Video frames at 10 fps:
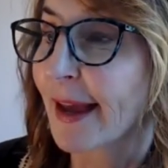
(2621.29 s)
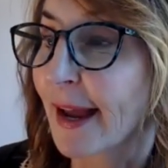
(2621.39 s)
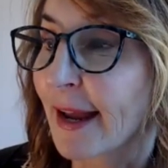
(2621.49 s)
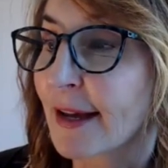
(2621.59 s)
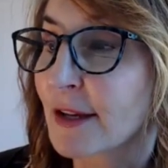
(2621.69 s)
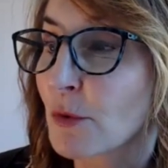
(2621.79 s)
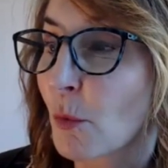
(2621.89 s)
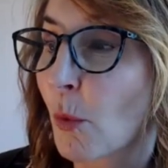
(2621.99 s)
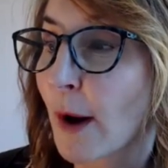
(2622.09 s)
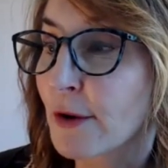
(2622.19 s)
And
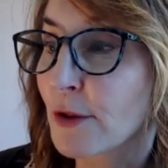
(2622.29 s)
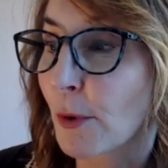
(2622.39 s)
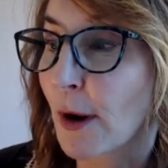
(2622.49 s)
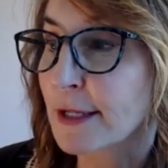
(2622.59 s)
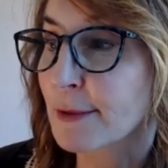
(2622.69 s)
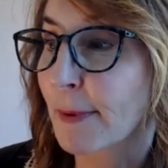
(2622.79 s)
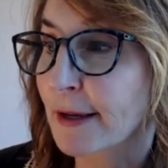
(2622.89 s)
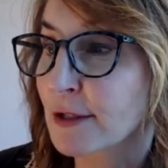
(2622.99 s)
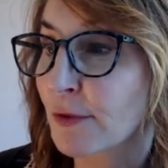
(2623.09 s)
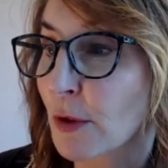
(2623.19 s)
what are the
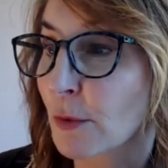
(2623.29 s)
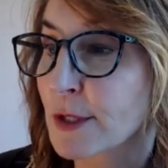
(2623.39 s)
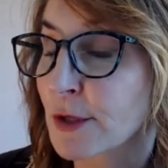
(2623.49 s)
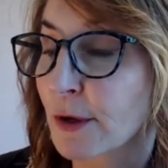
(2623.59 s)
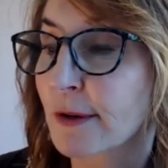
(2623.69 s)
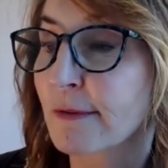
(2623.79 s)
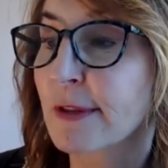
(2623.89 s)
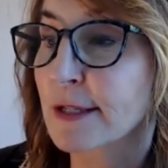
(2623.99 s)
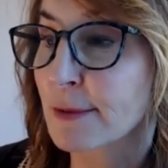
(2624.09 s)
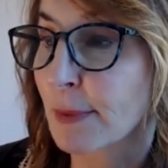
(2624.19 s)
prospects for the return of
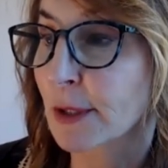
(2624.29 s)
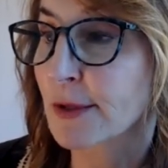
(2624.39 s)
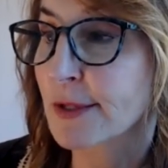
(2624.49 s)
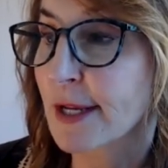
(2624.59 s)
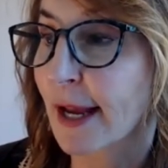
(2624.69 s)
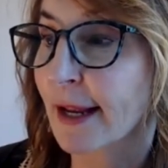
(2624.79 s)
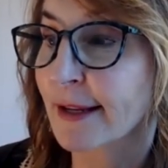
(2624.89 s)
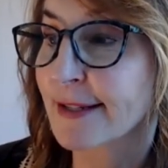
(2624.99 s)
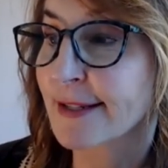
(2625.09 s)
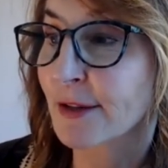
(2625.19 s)
these bills? And
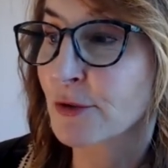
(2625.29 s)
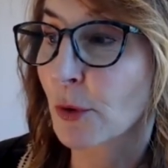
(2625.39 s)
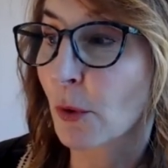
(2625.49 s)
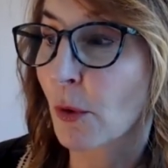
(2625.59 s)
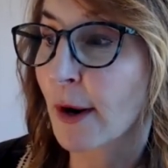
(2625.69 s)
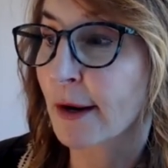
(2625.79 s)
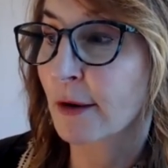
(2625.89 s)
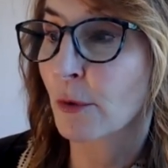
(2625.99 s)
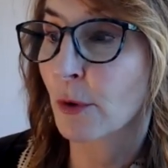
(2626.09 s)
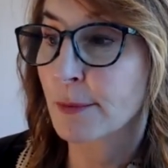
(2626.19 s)
can Central
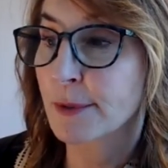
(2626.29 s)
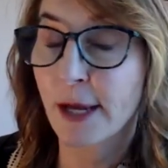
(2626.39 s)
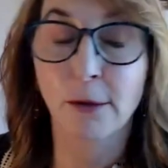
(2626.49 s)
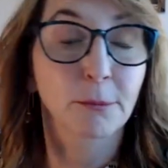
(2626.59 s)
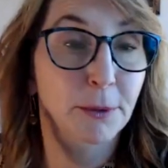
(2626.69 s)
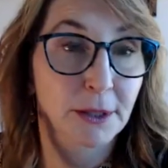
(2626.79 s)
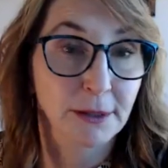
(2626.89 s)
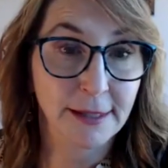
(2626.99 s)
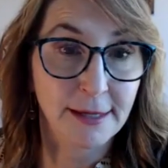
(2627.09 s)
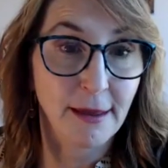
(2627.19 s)
Oregon groups help
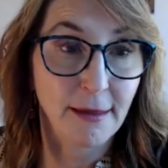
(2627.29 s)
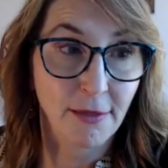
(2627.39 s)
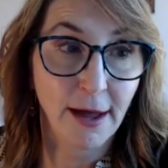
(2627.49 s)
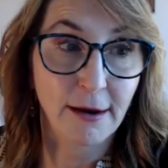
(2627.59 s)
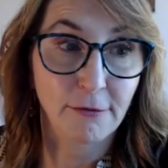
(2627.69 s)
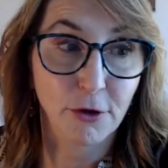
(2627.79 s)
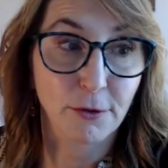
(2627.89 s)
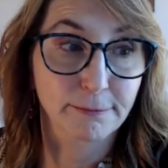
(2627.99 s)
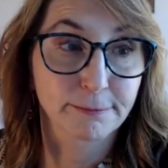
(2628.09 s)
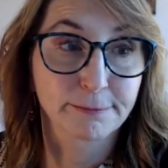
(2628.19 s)
lead that effort?